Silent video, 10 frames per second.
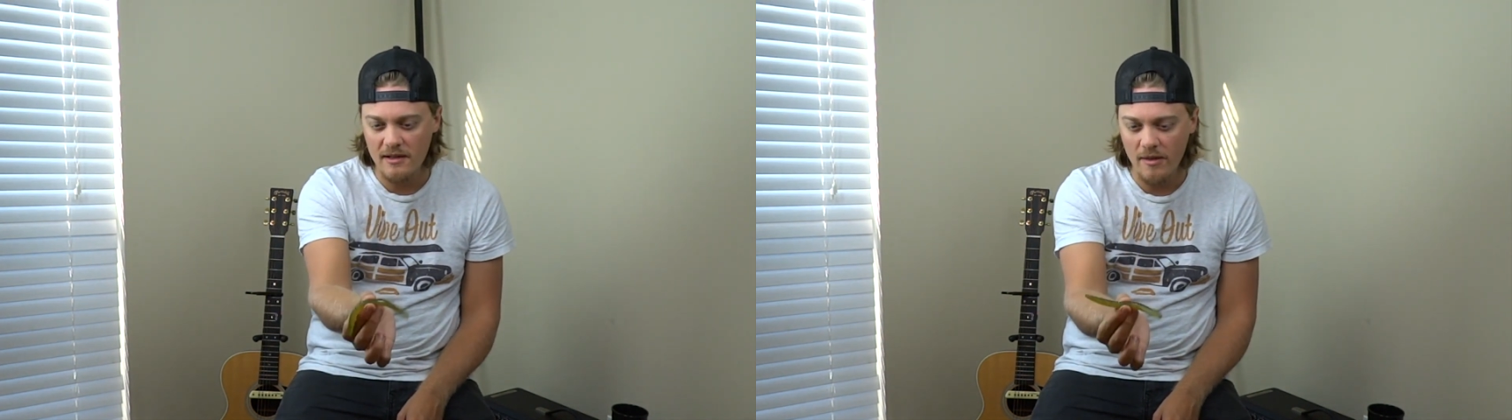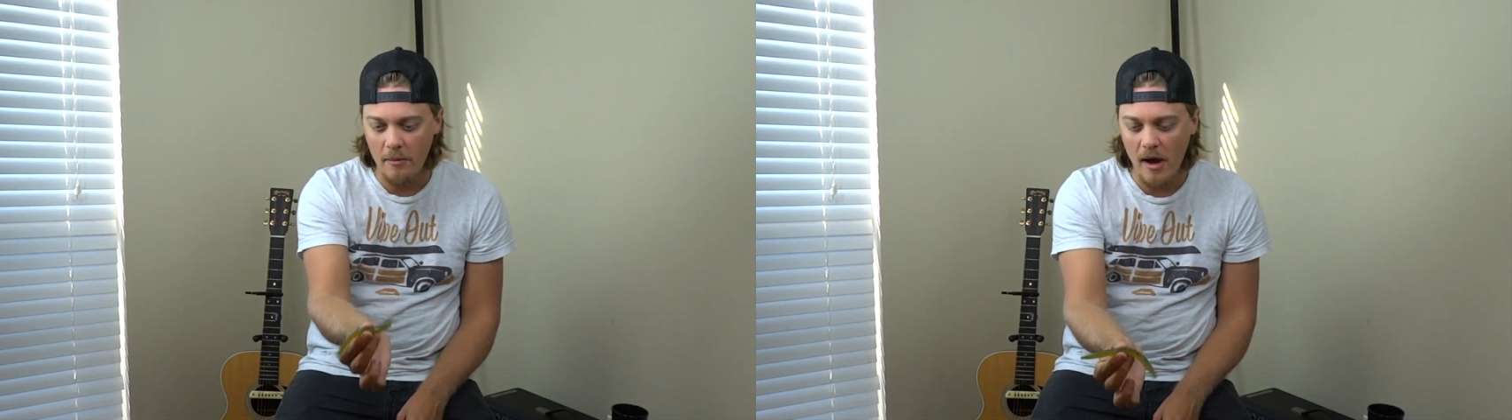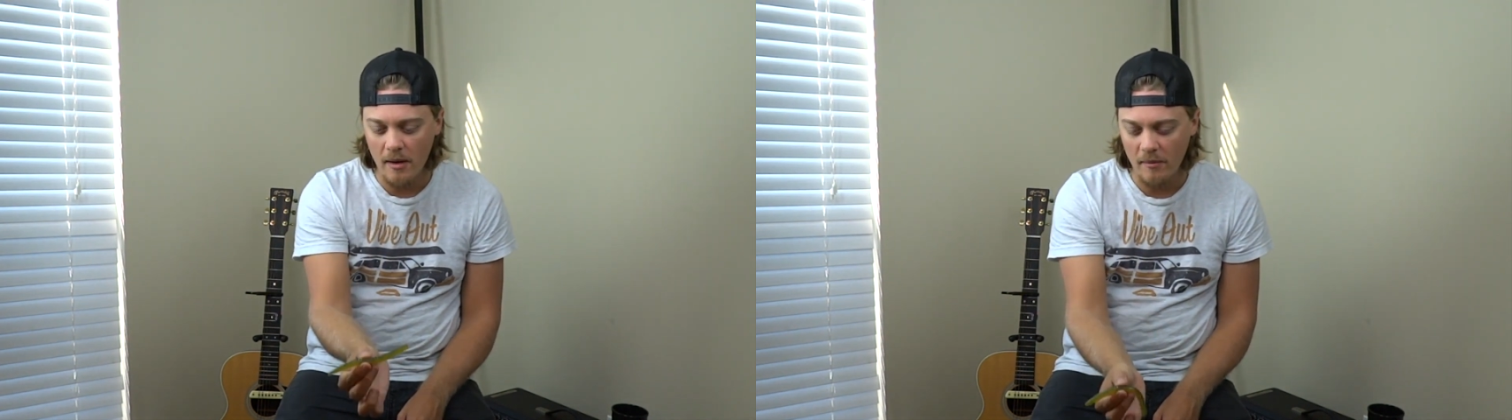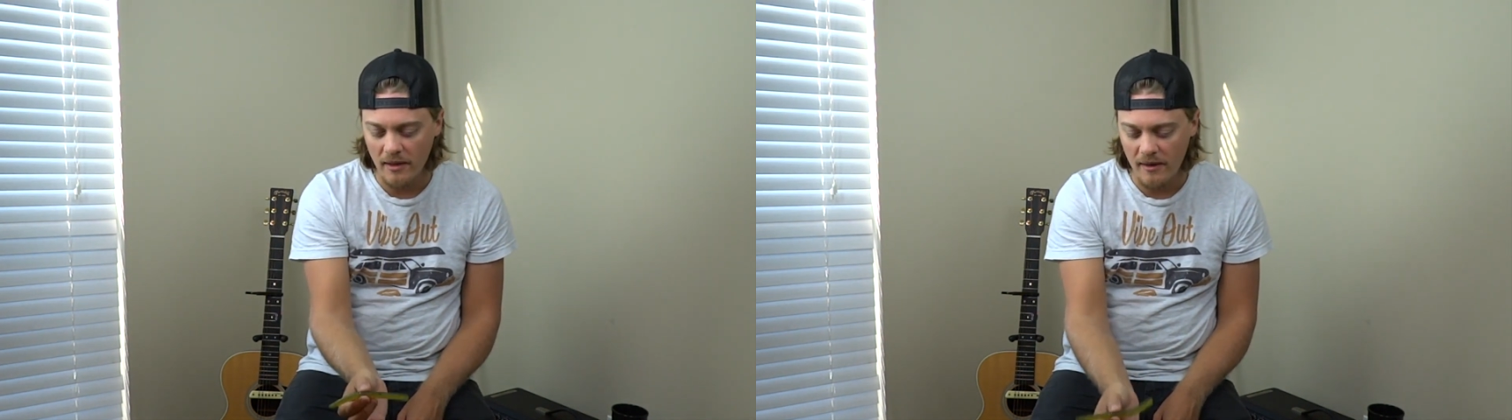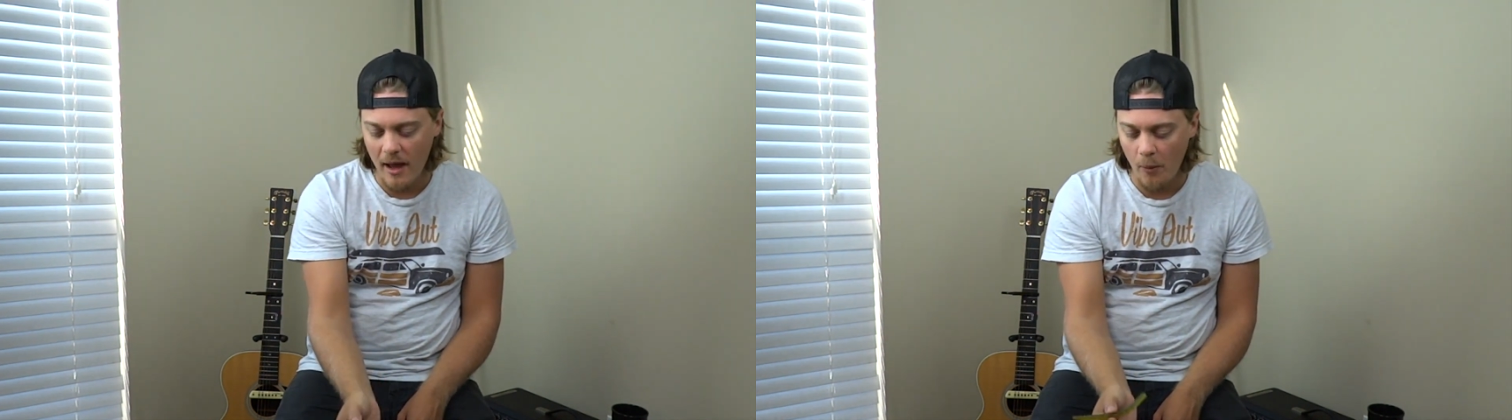to the bottom
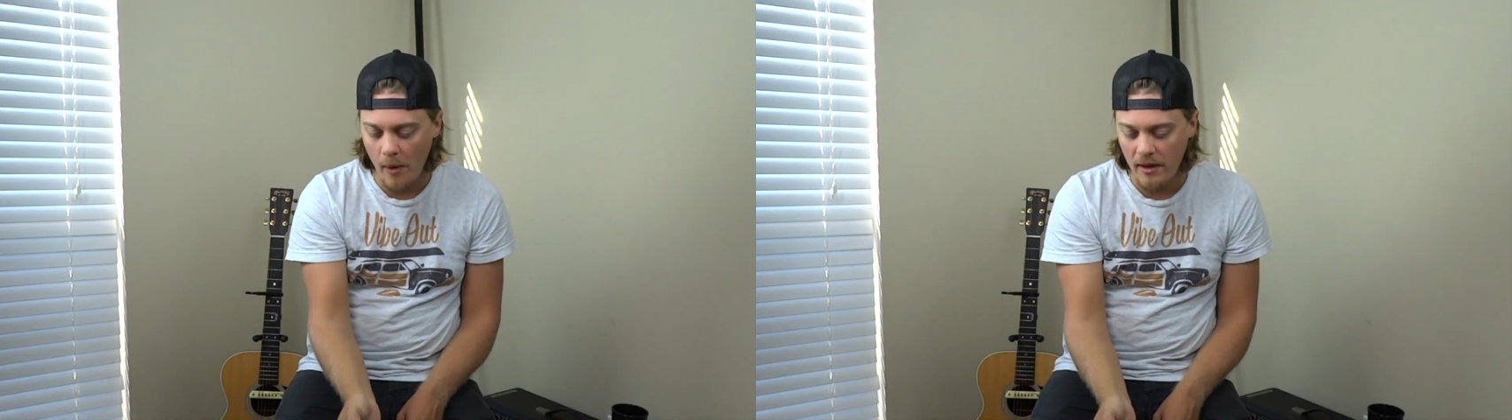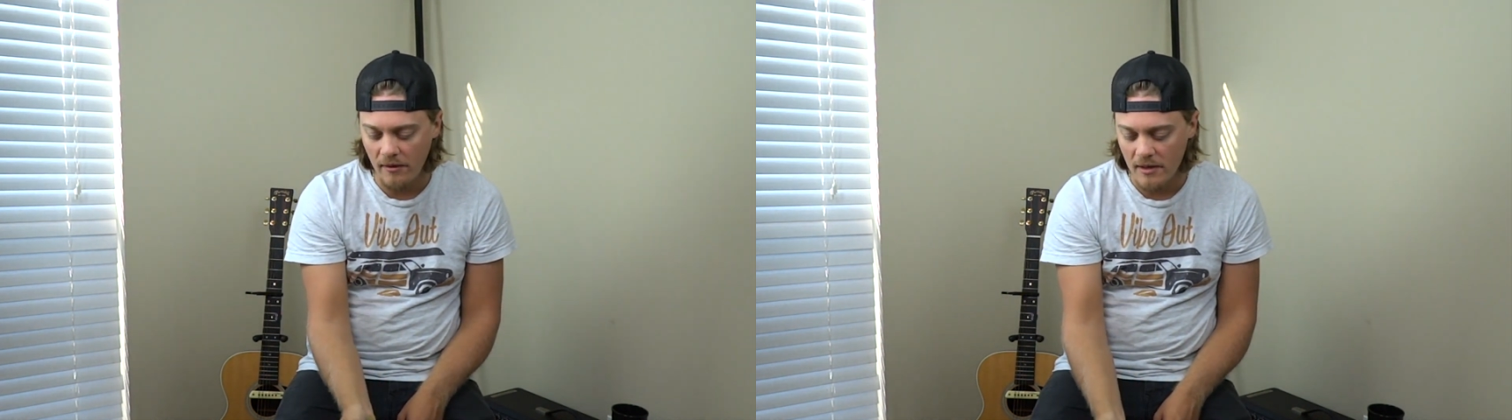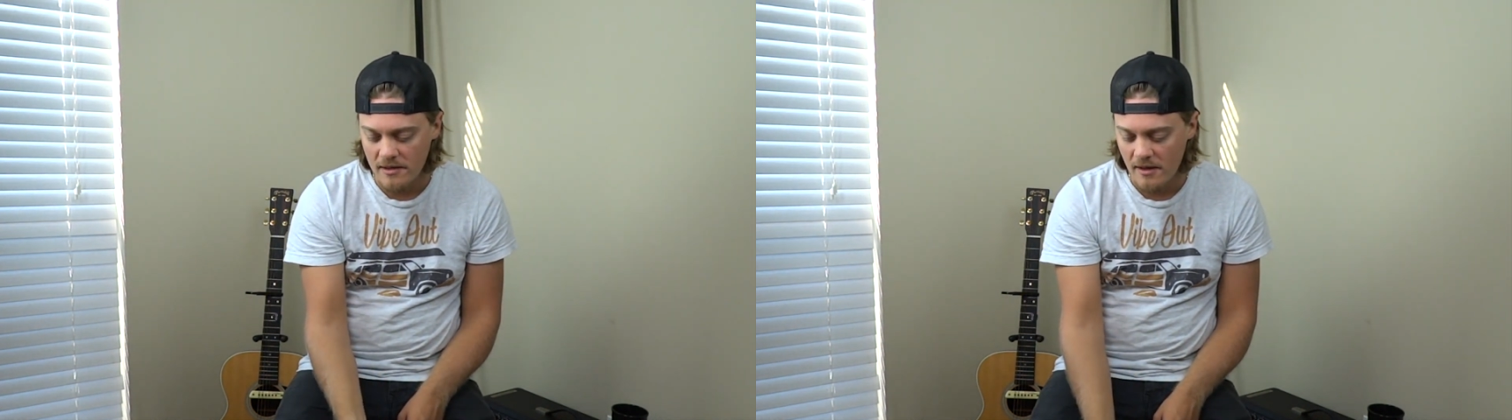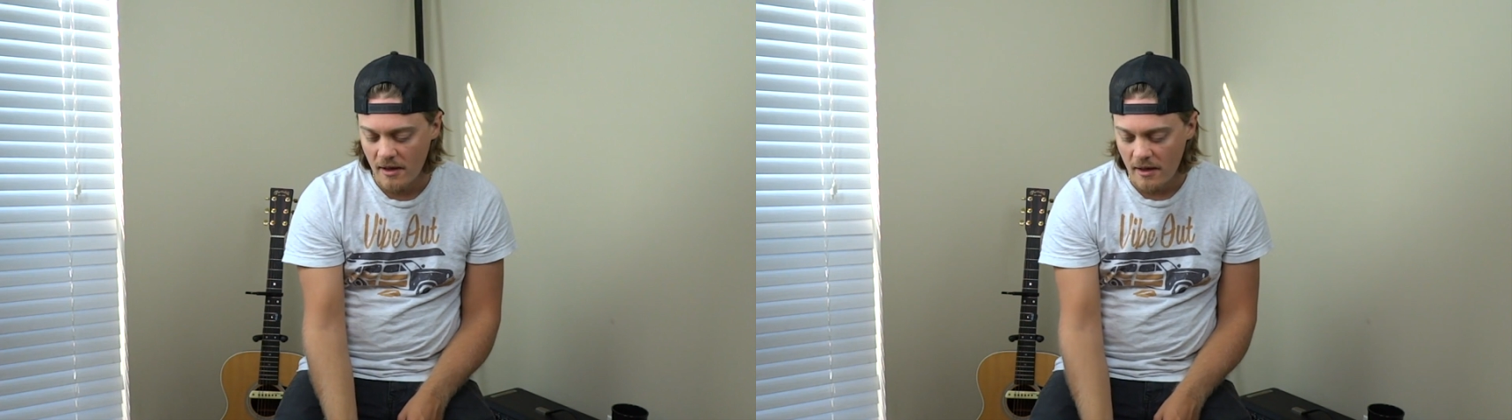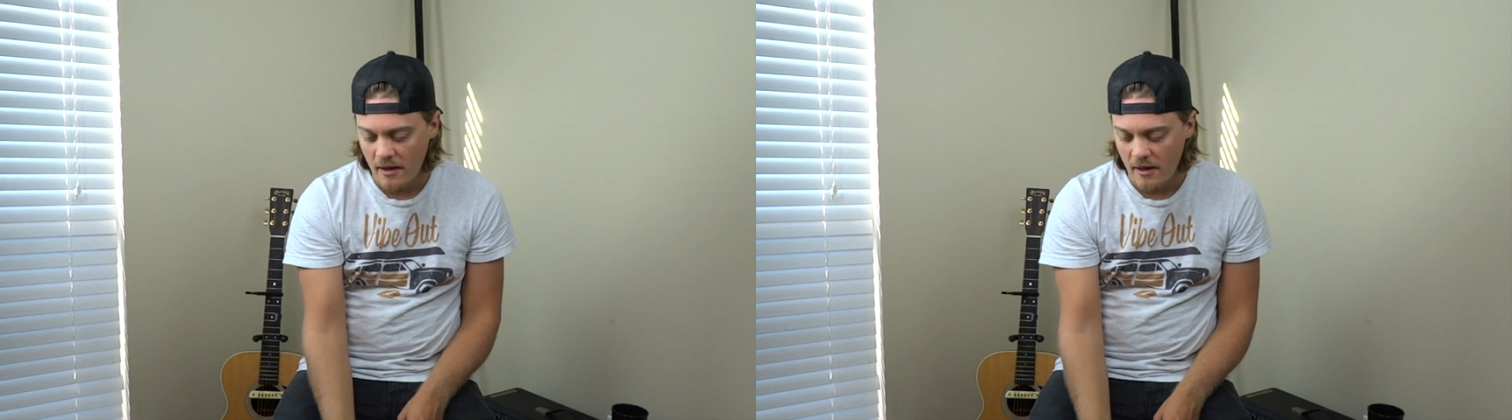like that, weightless.